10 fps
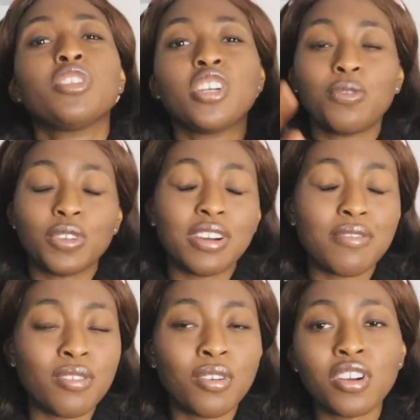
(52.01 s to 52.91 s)
Watch out for
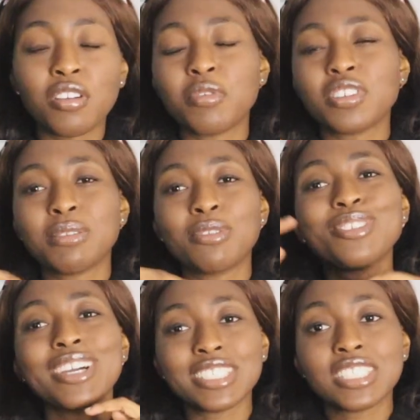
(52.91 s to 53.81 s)
that vlog because I'm
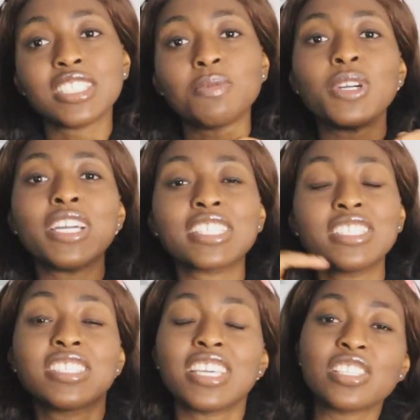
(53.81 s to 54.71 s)
going to edit it, but it
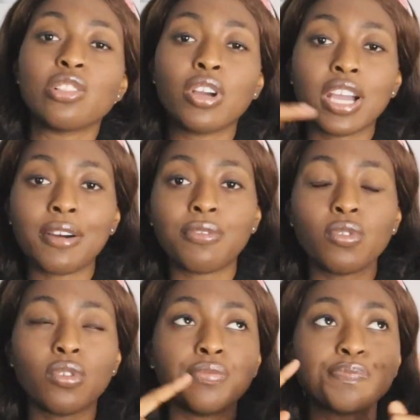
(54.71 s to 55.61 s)
actually takes longer
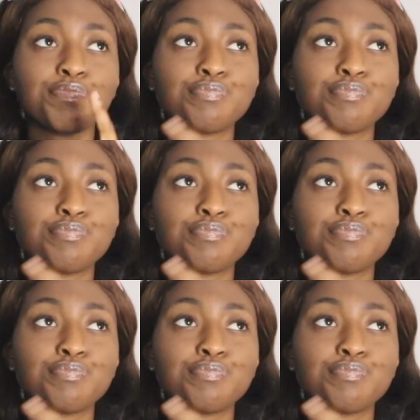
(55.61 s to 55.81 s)
for